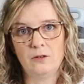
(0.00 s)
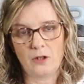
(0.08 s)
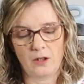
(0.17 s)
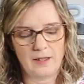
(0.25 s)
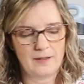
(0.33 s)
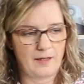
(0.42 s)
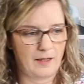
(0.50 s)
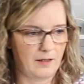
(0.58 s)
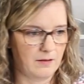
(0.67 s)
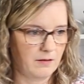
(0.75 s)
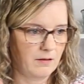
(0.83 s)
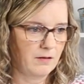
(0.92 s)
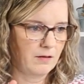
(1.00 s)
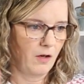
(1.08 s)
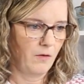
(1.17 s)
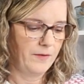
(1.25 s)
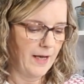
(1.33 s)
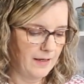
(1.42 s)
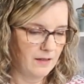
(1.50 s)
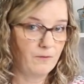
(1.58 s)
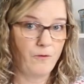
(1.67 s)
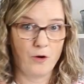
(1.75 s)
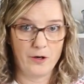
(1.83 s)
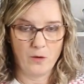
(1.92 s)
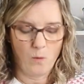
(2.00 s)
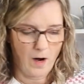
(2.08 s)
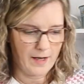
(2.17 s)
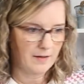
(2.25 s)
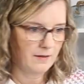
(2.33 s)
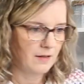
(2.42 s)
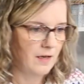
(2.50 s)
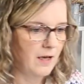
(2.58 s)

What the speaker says: 30 seconds. So that is for the white.